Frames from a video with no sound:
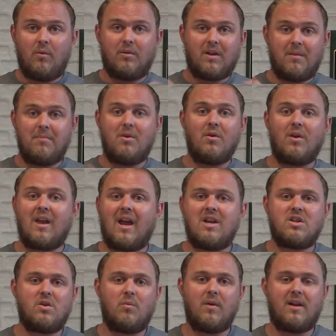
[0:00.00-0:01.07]

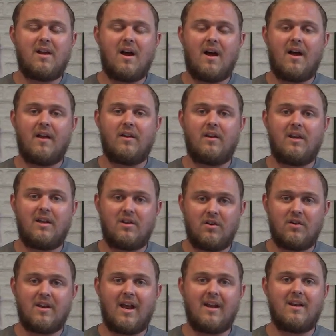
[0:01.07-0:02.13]
communication with God in
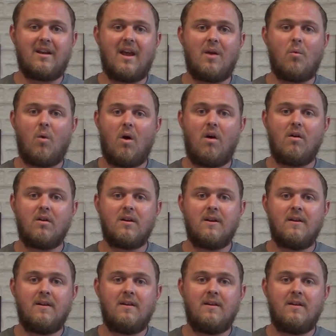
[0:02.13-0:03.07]
your day-to-day walk?